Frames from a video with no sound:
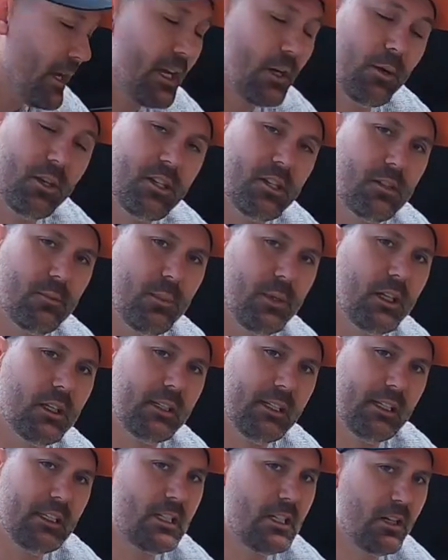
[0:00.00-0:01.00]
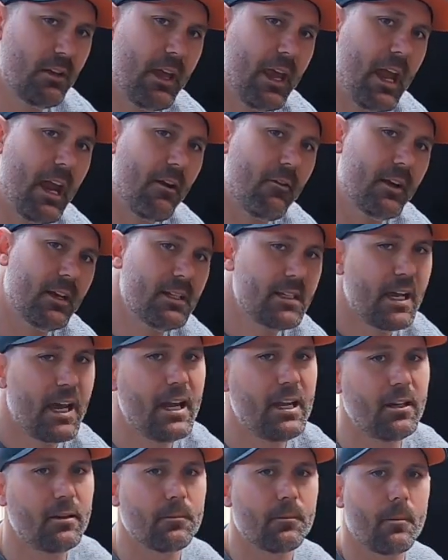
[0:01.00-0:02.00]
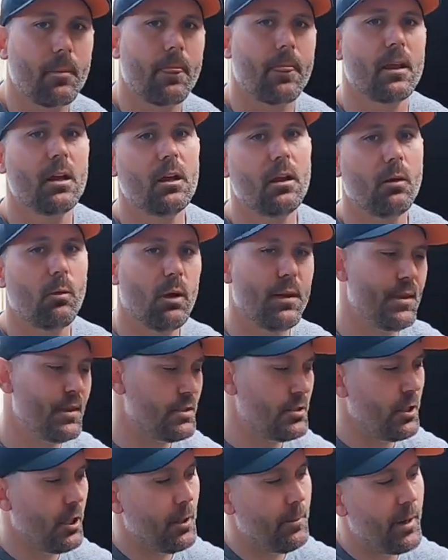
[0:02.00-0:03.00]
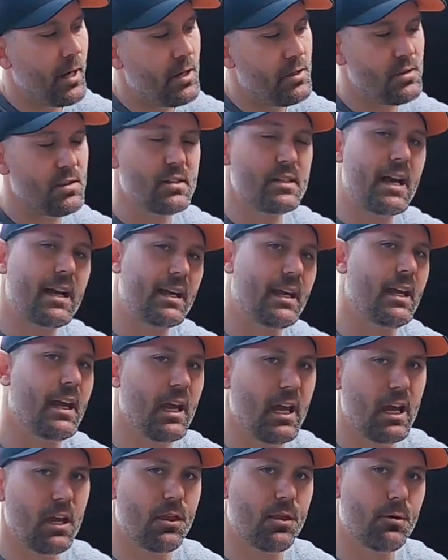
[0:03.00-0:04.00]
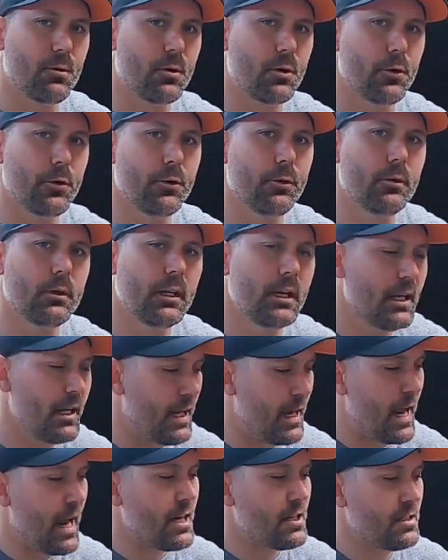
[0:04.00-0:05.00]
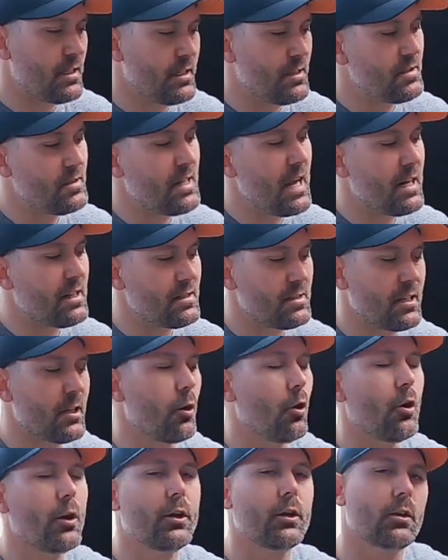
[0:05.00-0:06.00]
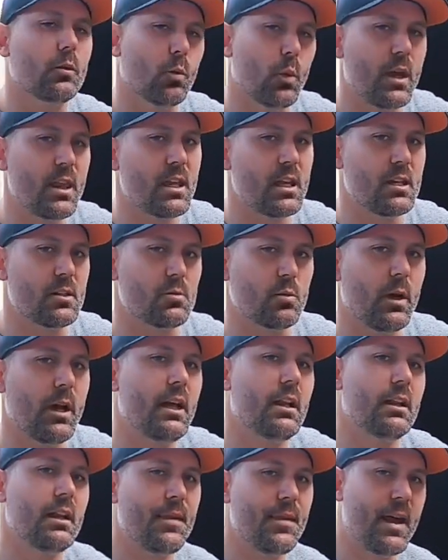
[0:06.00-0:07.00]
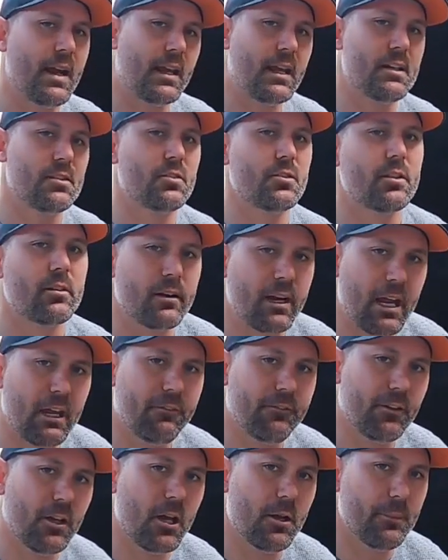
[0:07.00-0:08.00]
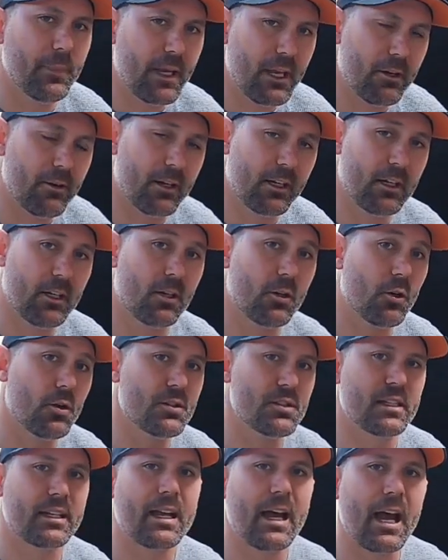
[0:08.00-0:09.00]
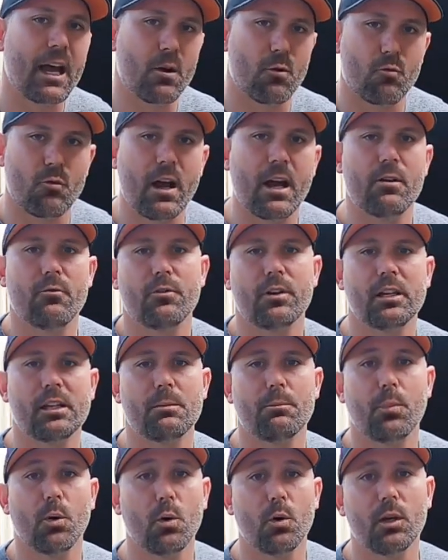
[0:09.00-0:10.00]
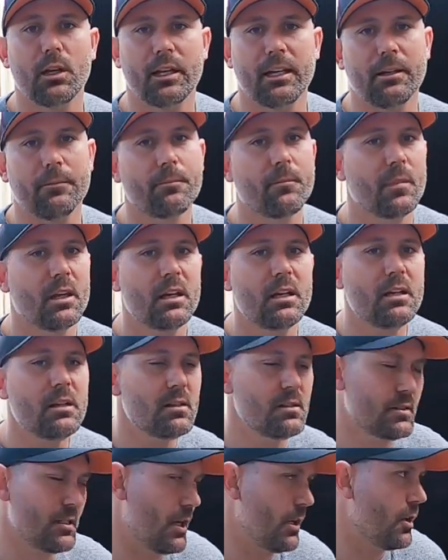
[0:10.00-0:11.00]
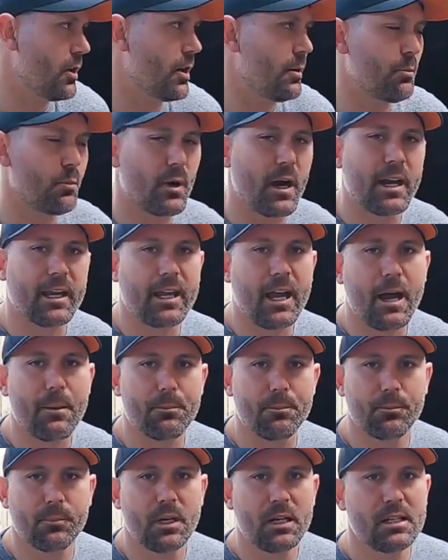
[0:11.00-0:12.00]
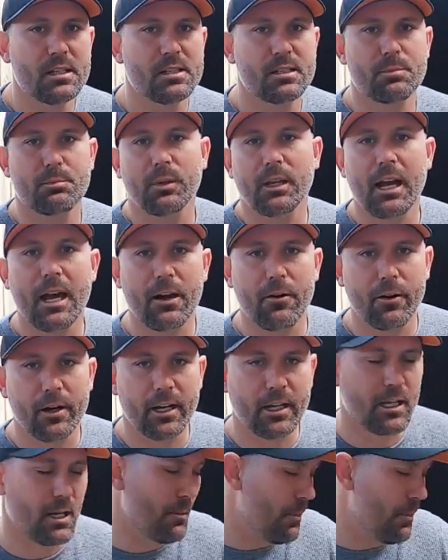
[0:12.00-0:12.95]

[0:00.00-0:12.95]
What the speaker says: meter, which is built into your air intake, when the turbo is sucking air through, it actually sucks the oil with it as well, and that gets on your airflow meter and can cause the car to run really poorly. So a lot of breakup, spluttering.